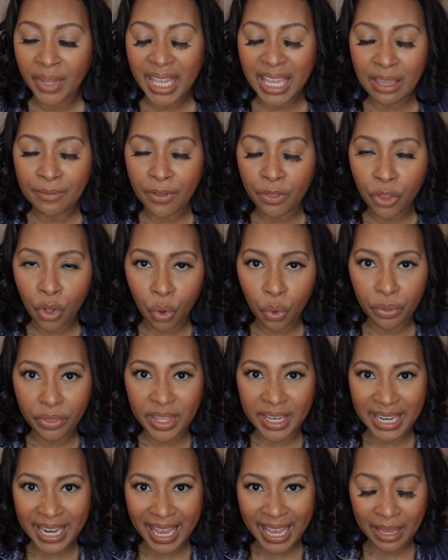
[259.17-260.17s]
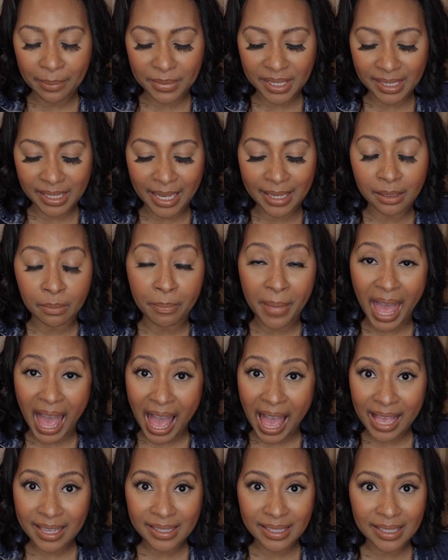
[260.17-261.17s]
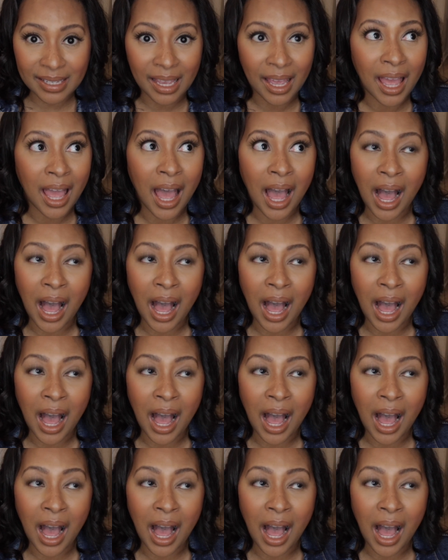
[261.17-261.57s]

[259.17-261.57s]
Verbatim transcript: even though the name says mask,